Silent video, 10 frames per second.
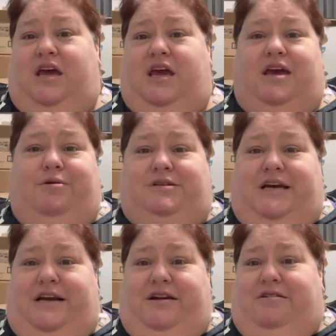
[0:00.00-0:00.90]
was
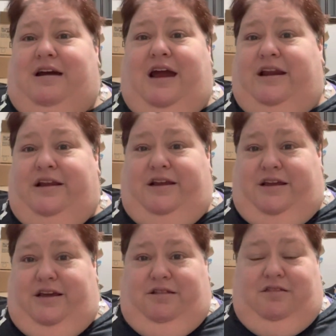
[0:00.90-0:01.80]
laying there dying, and
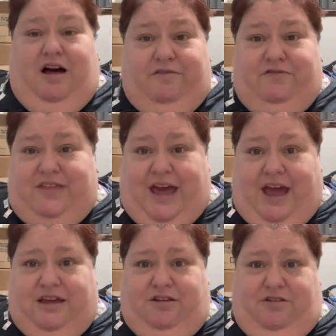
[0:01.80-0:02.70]
he loved
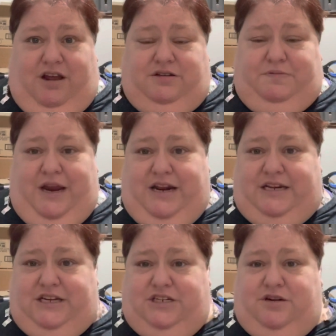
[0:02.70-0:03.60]
that, that I was paying
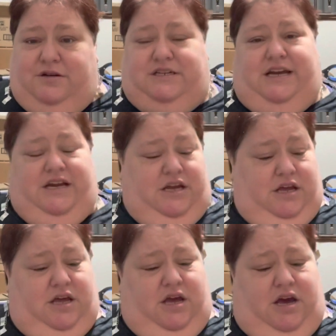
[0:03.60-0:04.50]
attention to it.
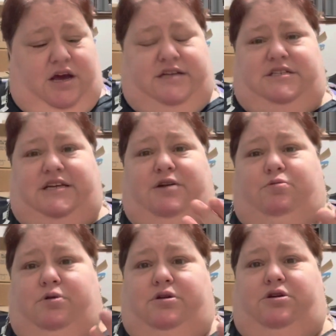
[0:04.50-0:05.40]
I said, Dad,
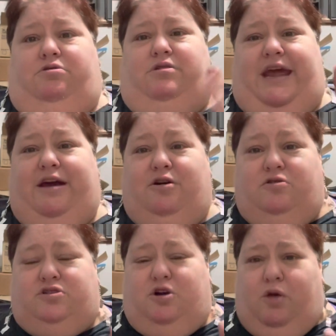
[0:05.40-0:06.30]
really, your
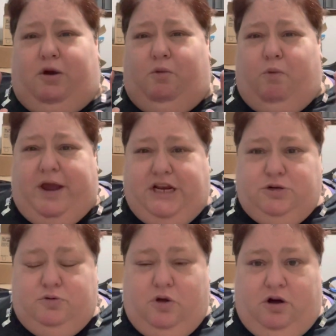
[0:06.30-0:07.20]
nails are, like, way
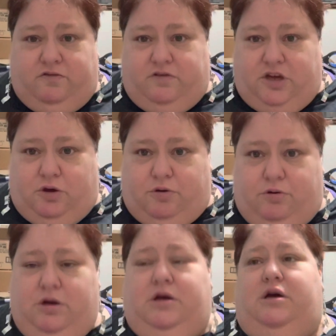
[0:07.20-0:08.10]
too long for
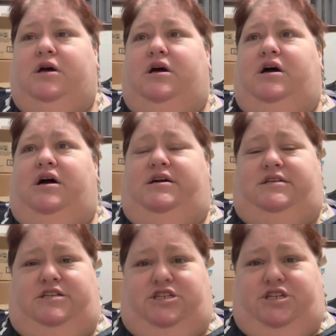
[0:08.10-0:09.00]
you. I said,
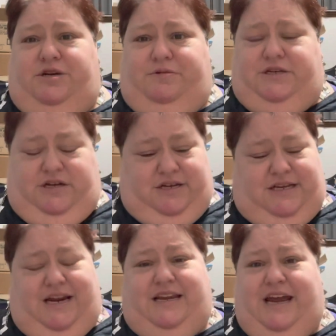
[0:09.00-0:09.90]
let's trim these nails.
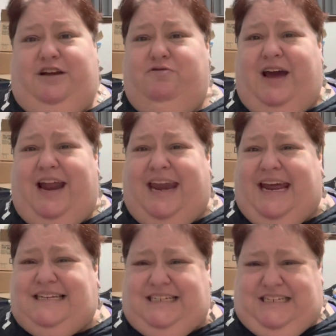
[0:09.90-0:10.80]
I said, Dad, you've got
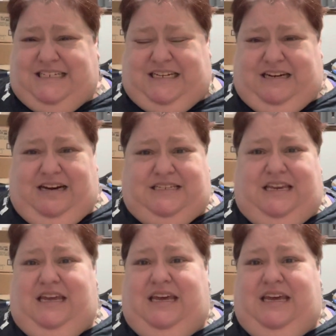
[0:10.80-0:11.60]
nastiness on it. I said,